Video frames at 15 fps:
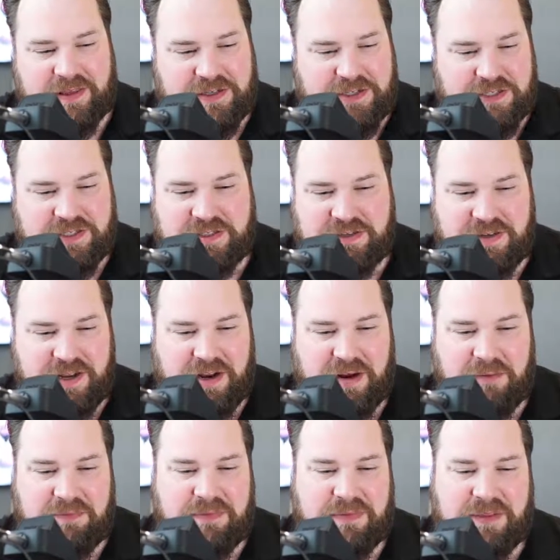They're just,
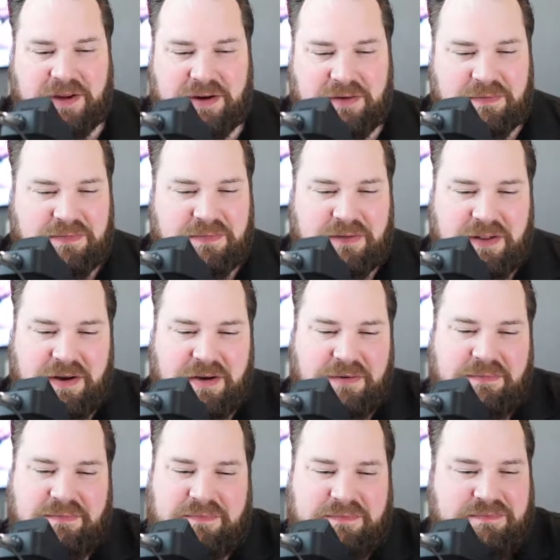they're
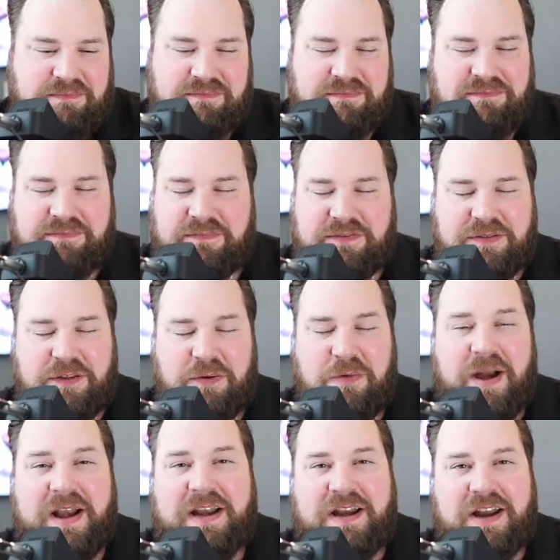
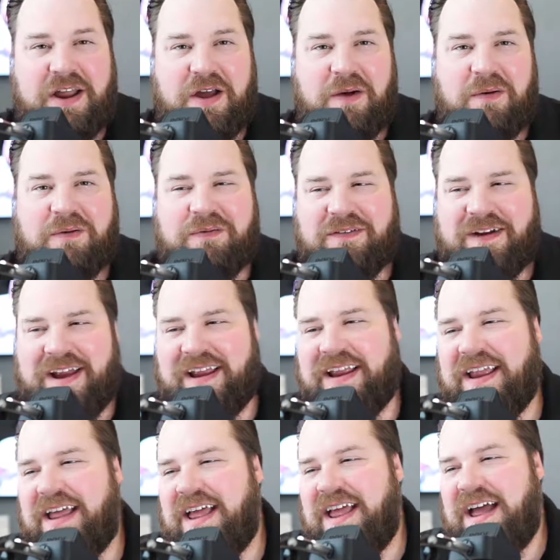ready to go, right?
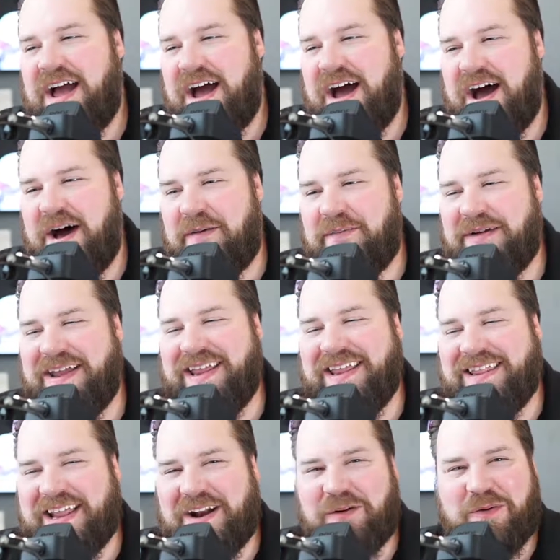
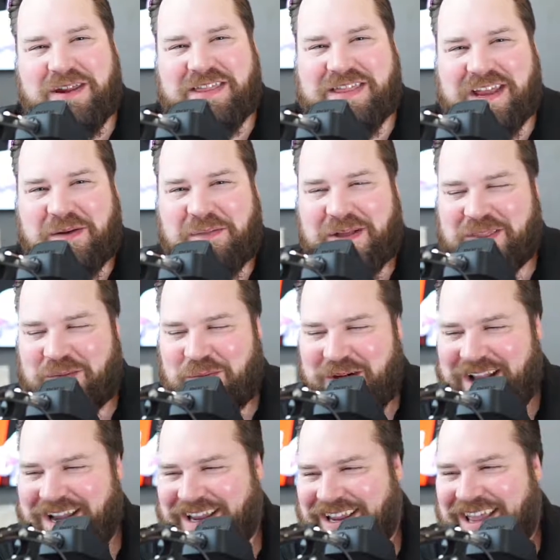They don't want to think about the
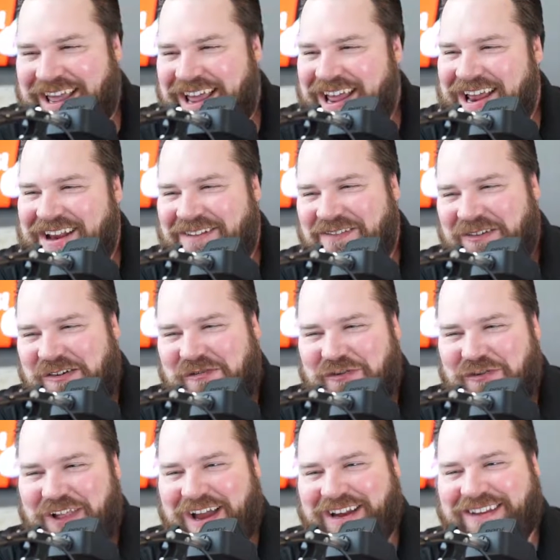wedding and
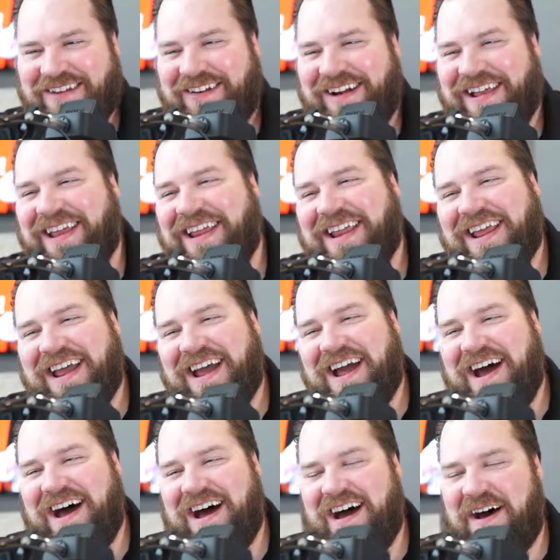reflect on it.
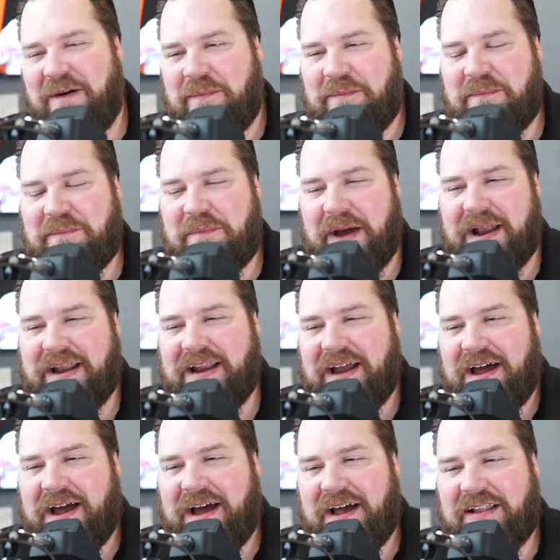But
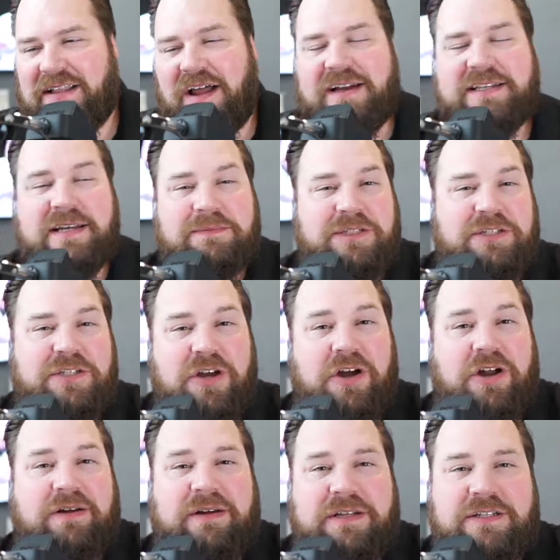a lot of times it's
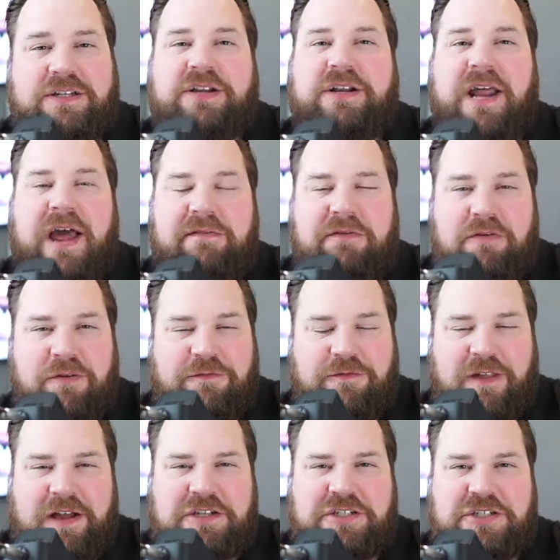good. It's good to have a
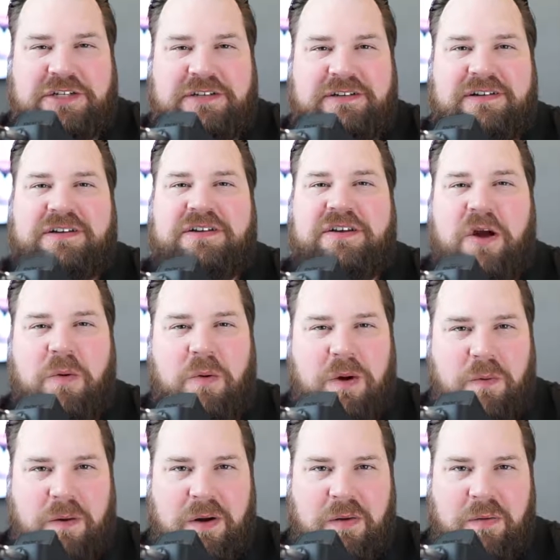reflection, know
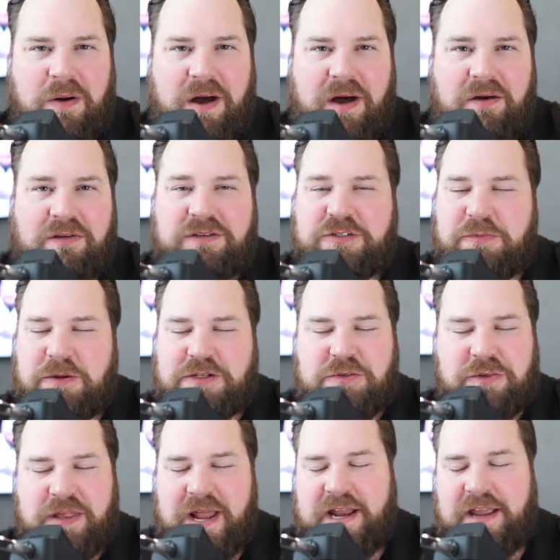what went well, especially
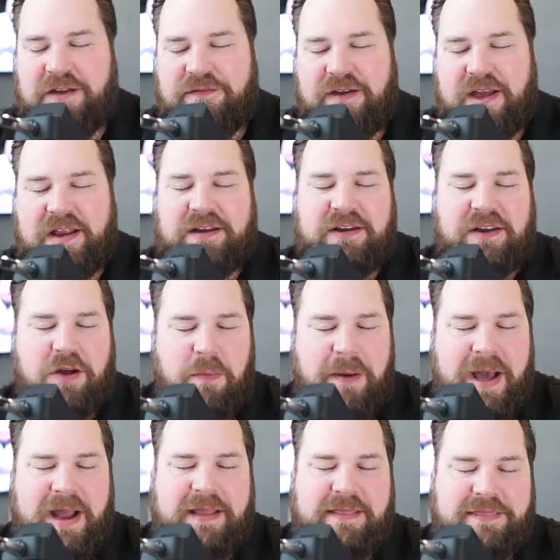with any event. Go
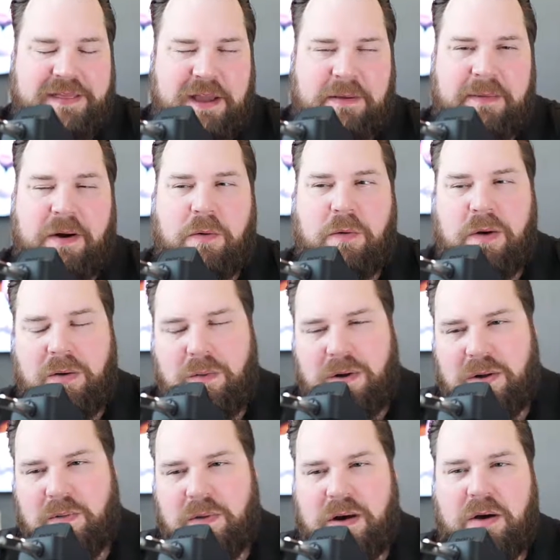back and think about what
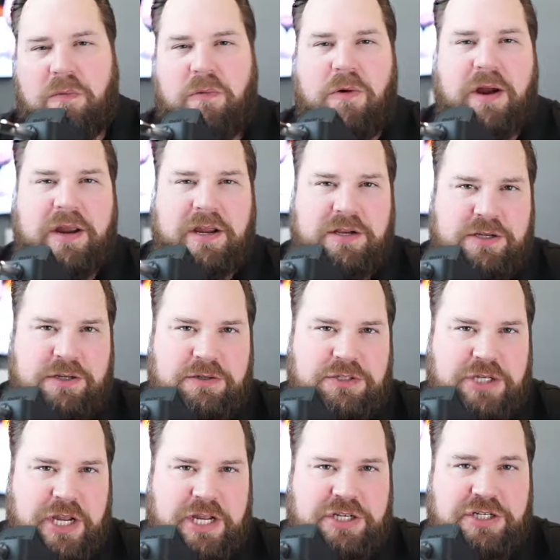went well, what could do
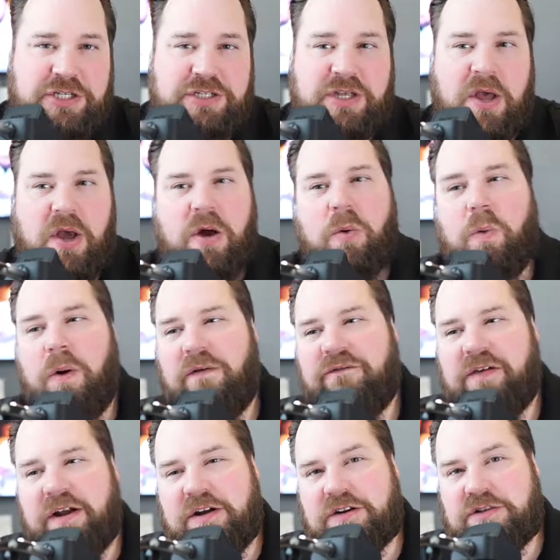changes, what
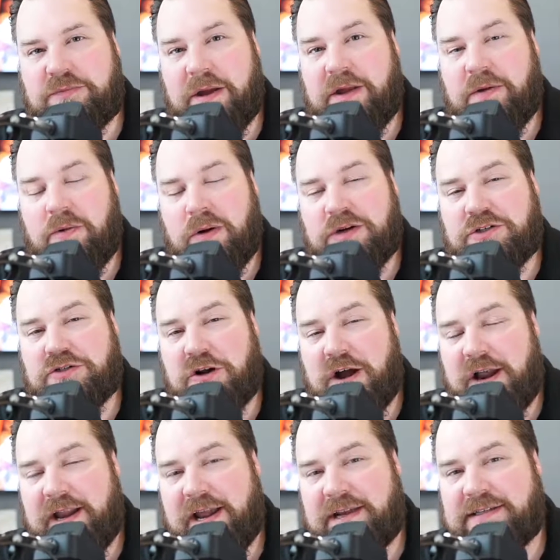vendors might you want to
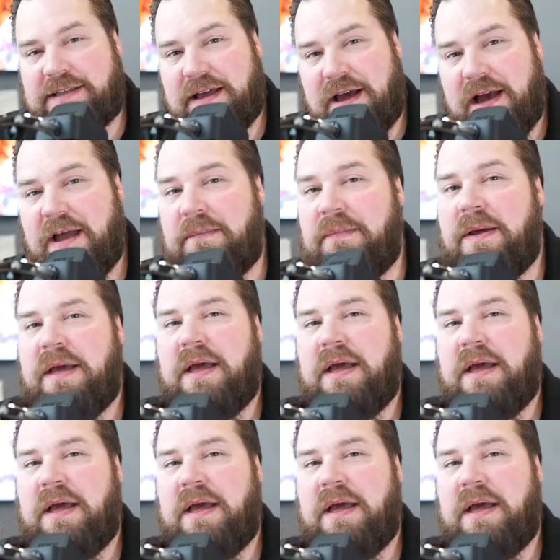try next time.